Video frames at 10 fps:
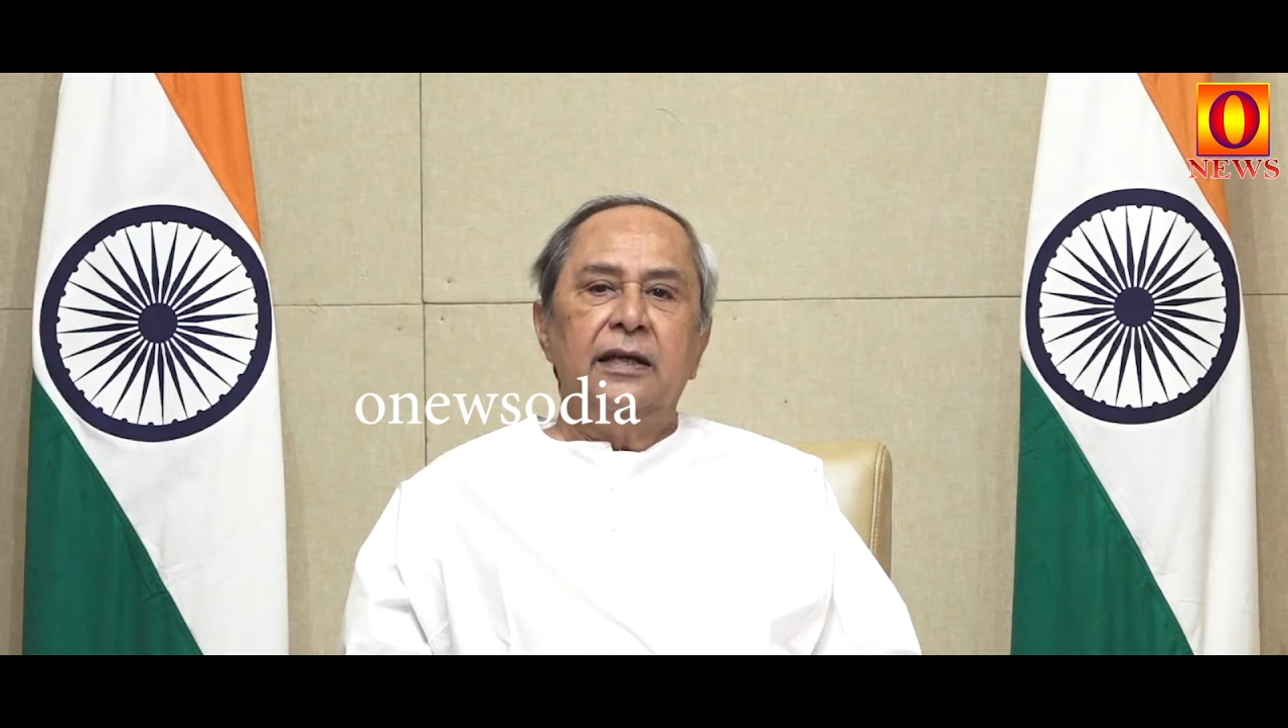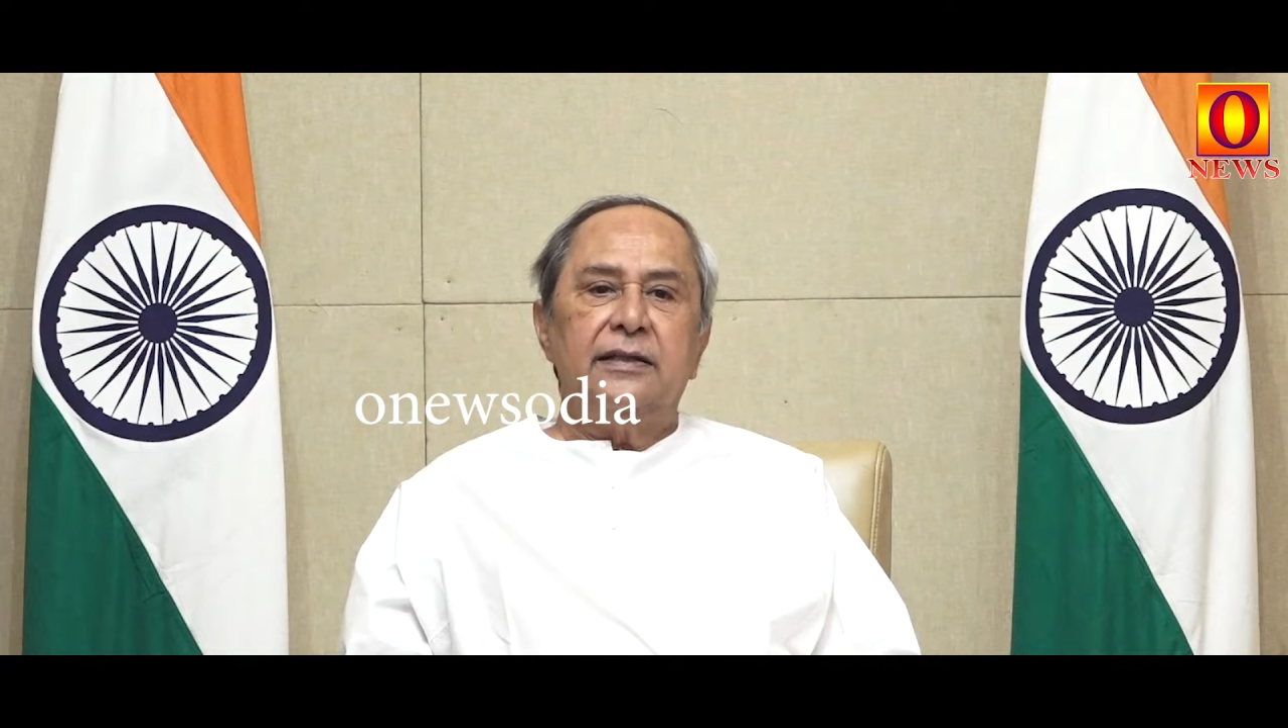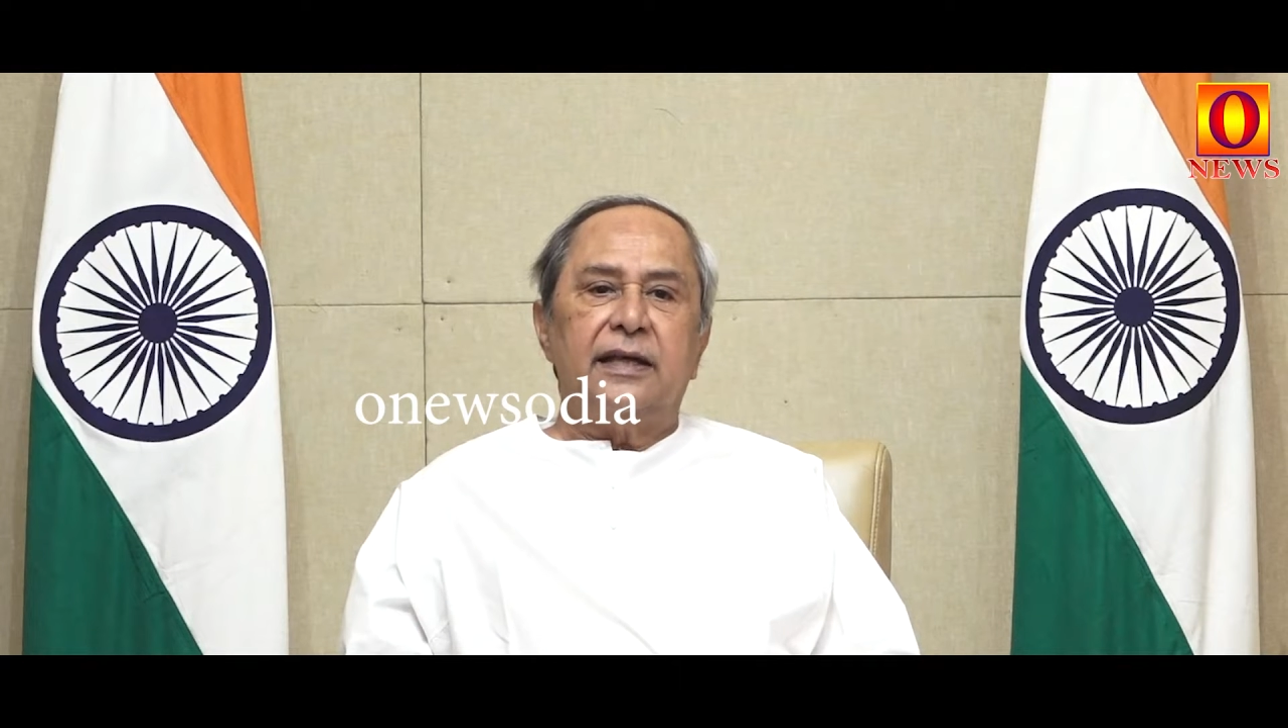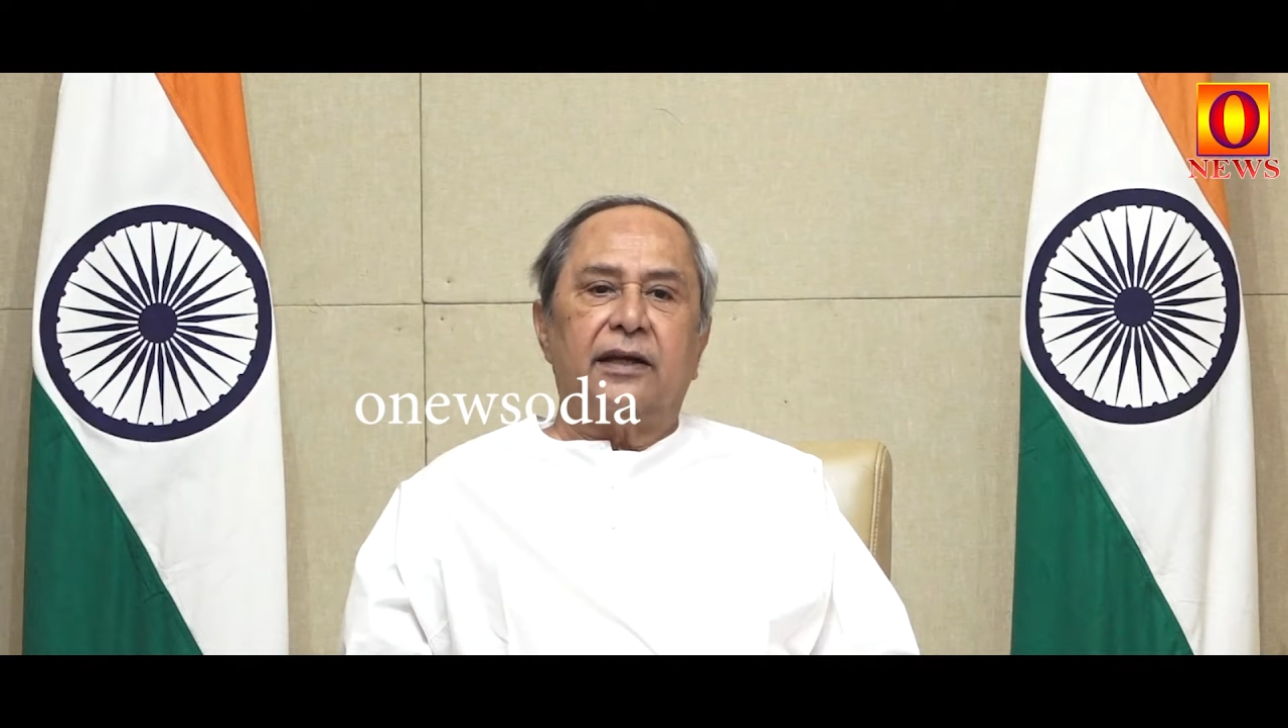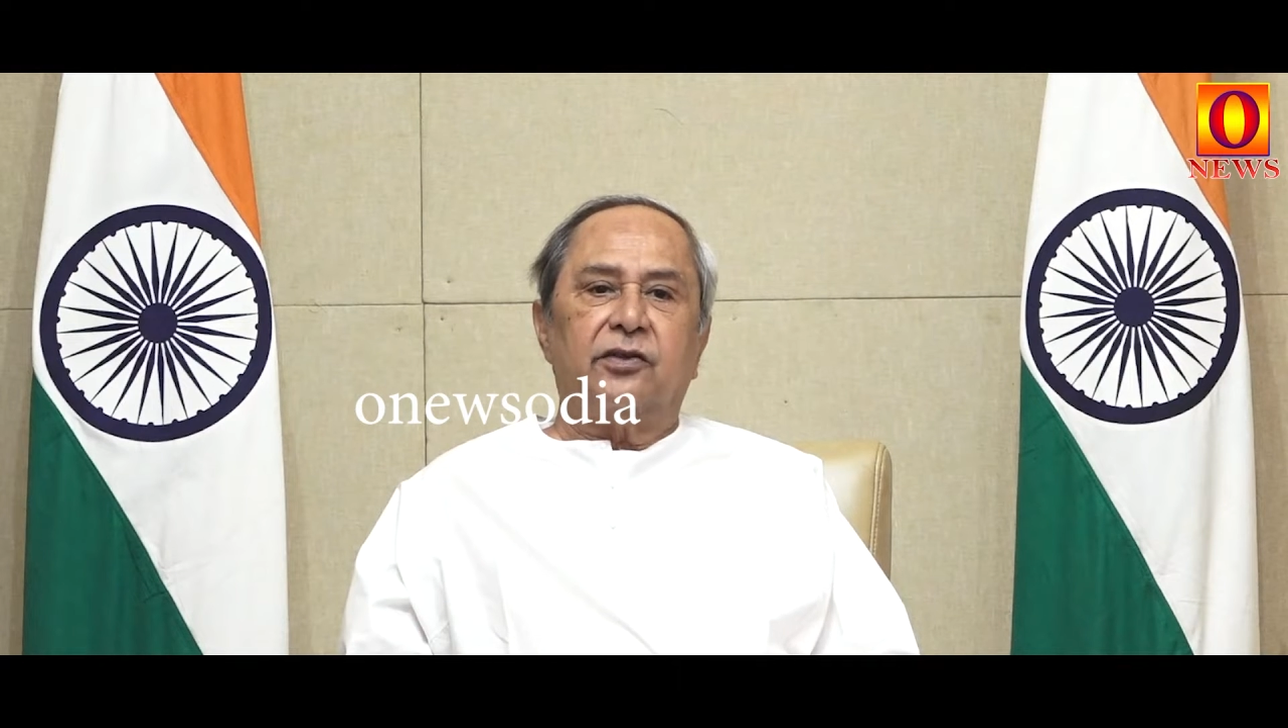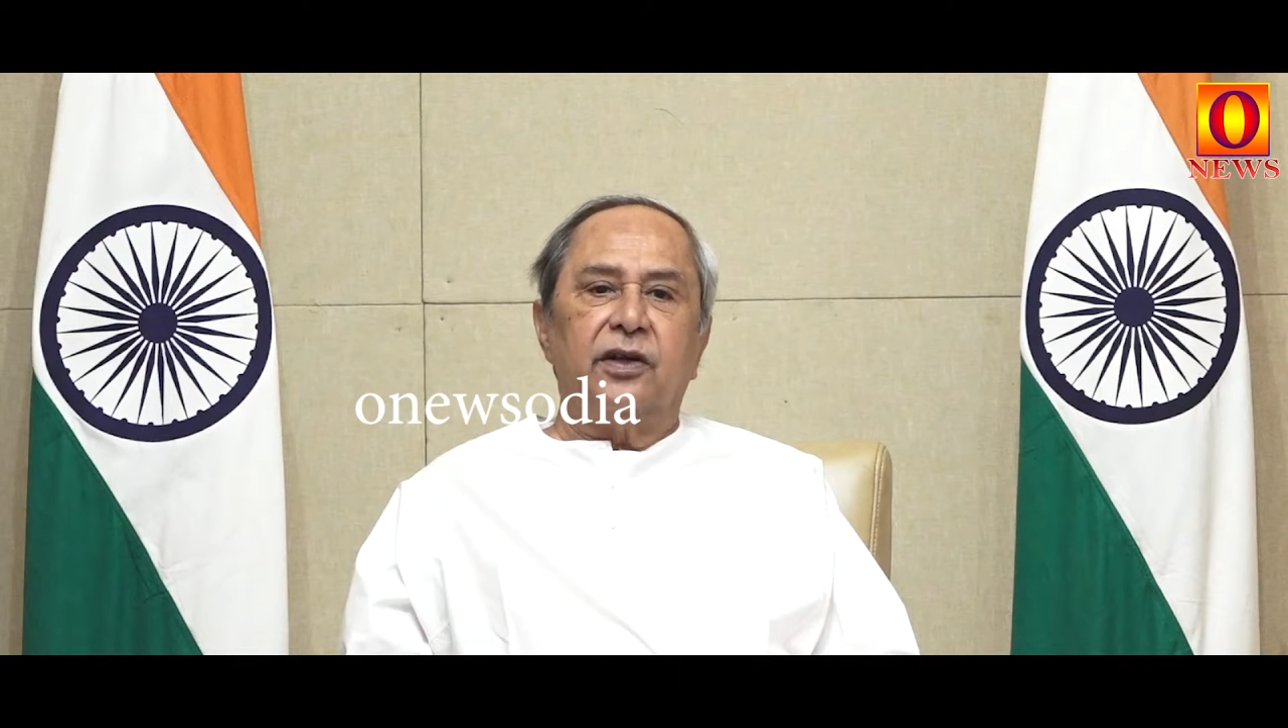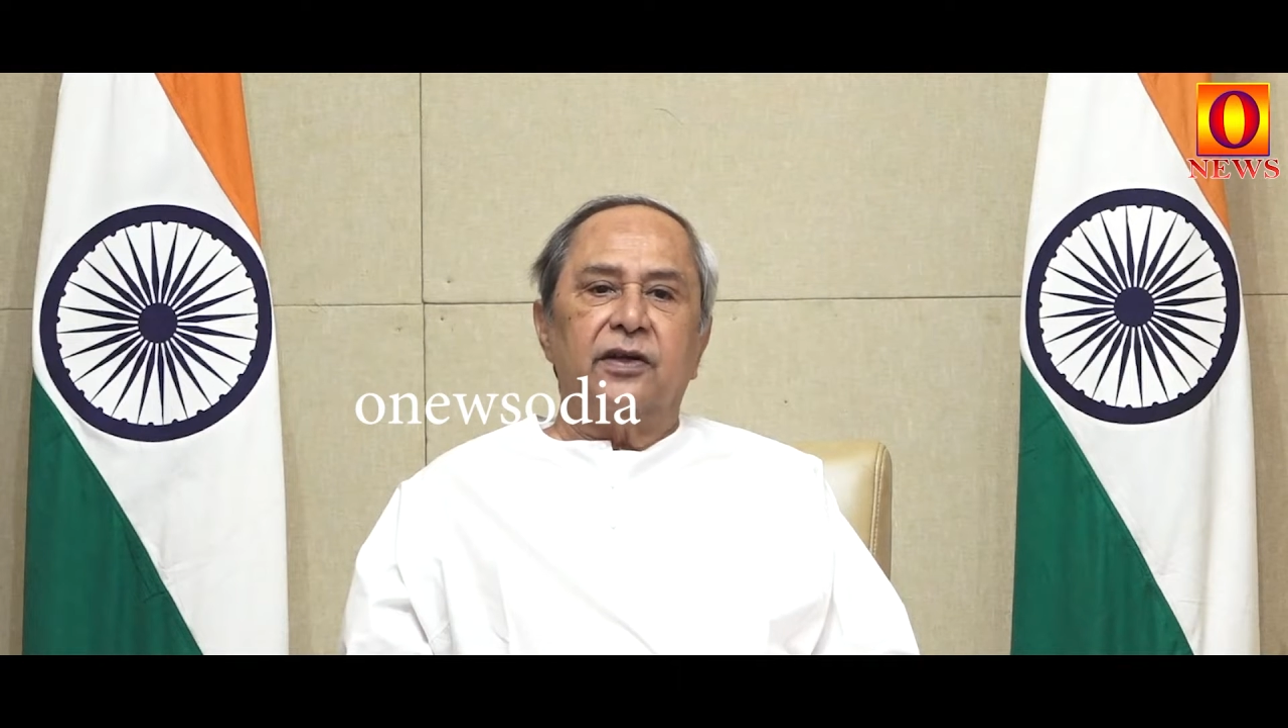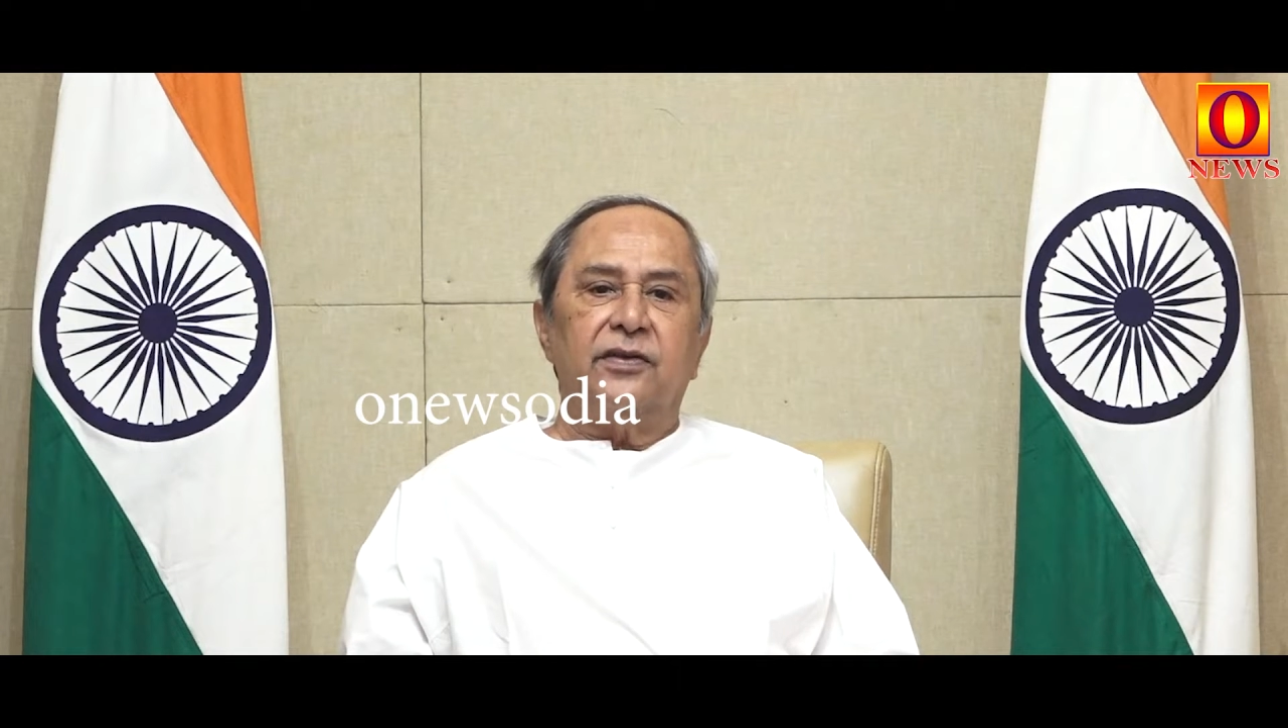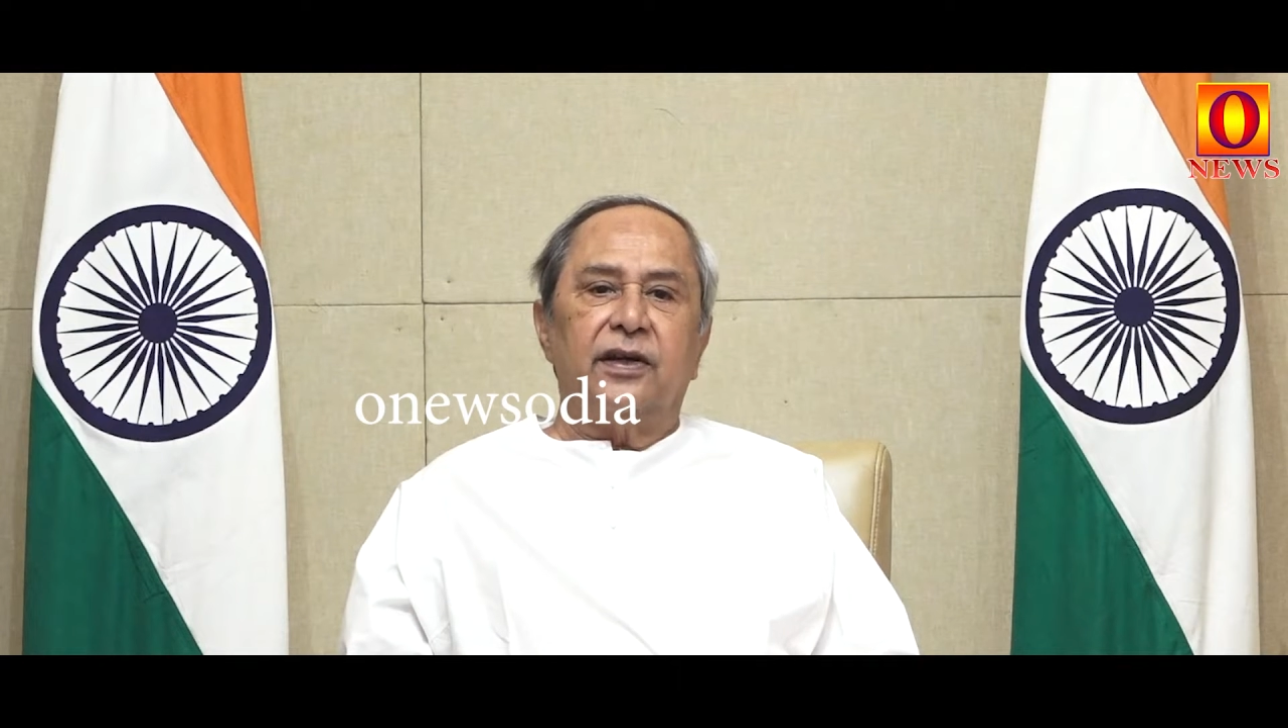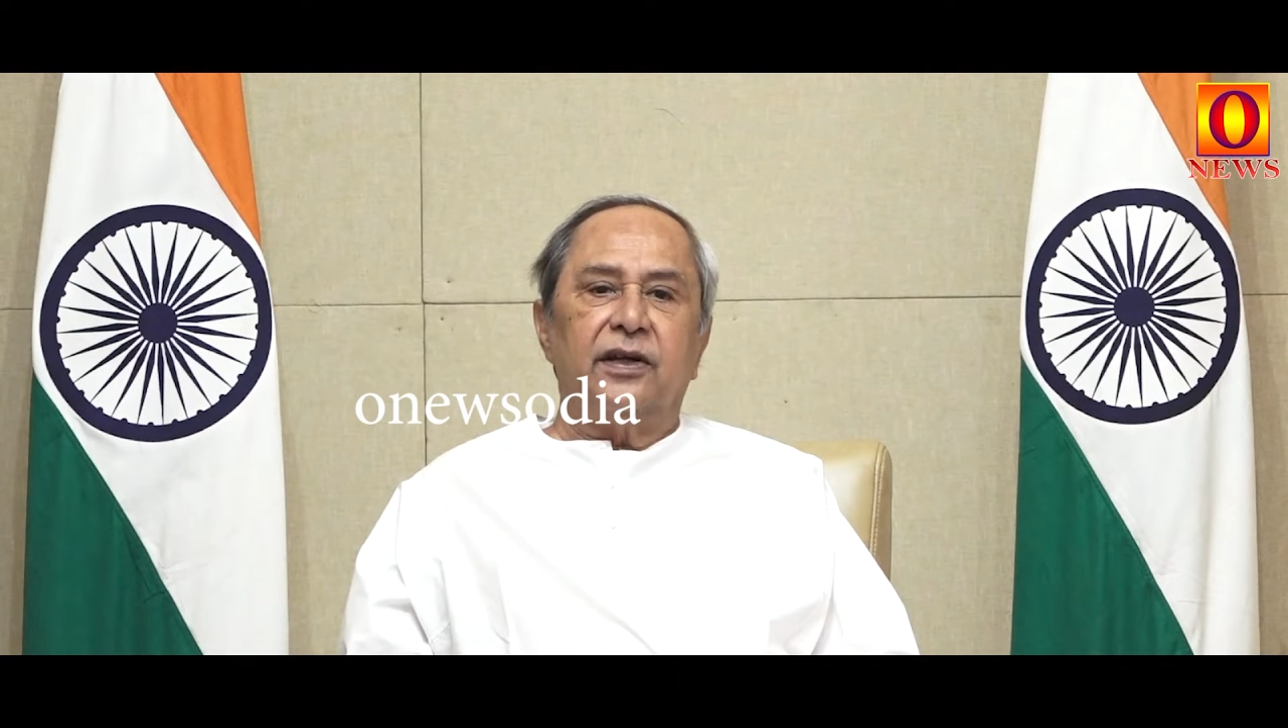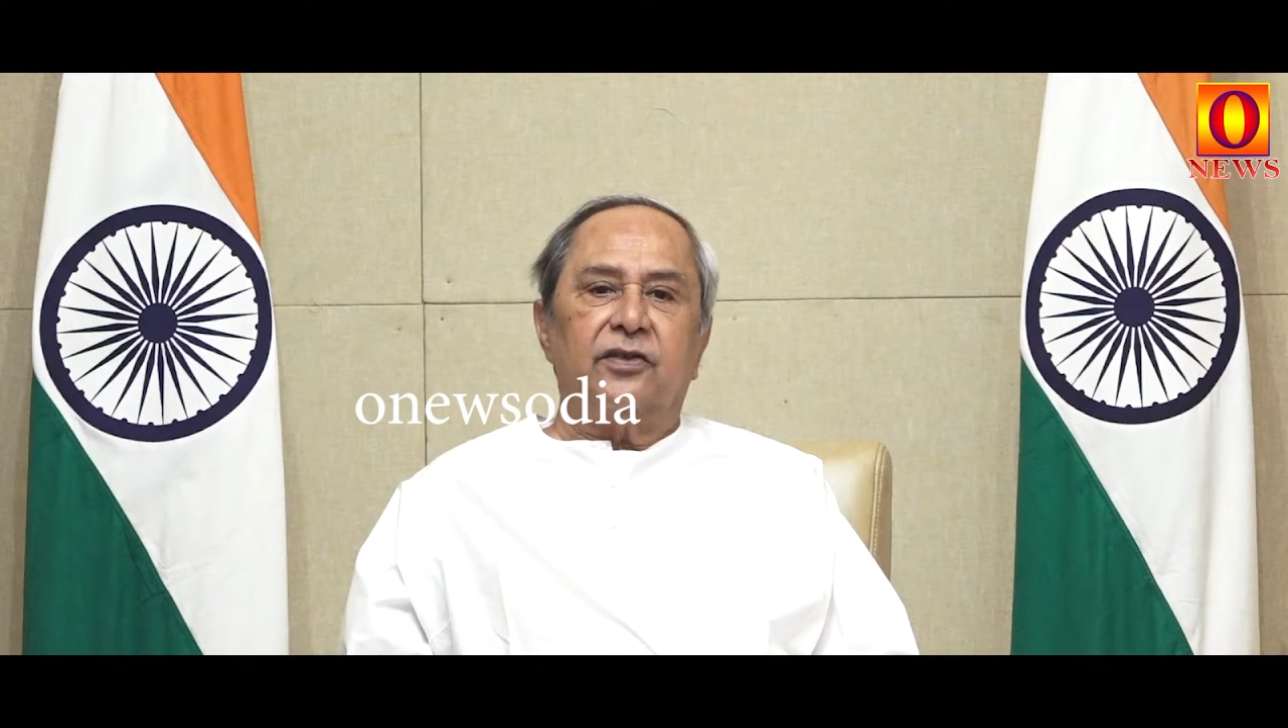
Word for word: sectors and